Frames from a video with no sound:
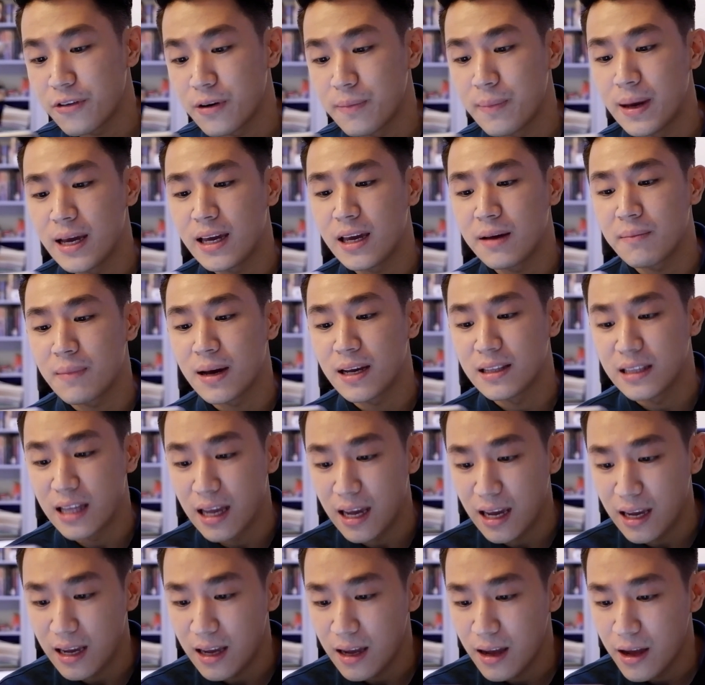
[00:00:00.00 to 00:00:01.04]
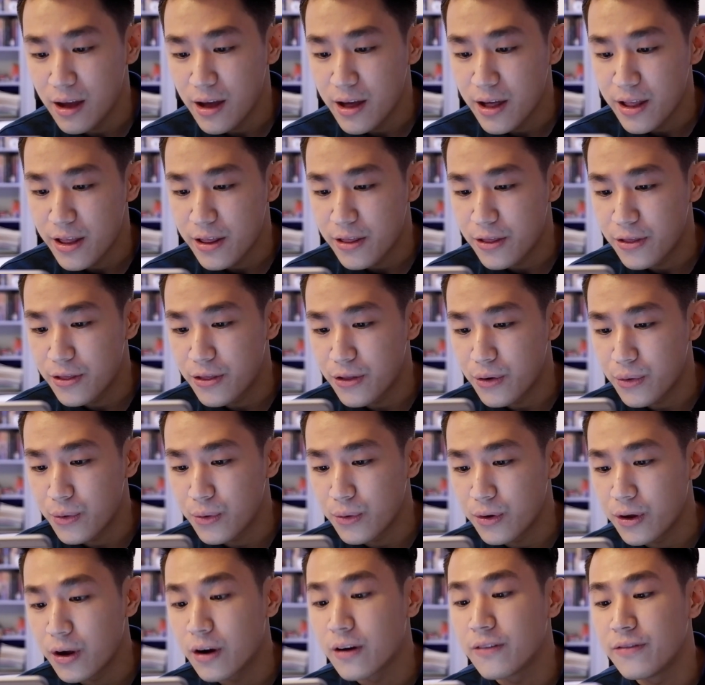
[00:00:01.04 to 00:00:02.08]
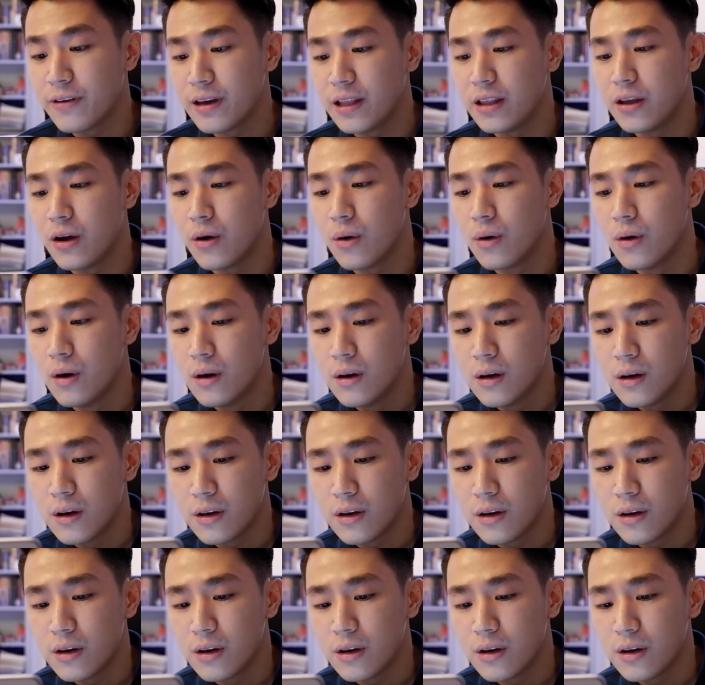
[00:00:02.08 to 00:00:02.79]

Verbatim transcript: for making my day through your video.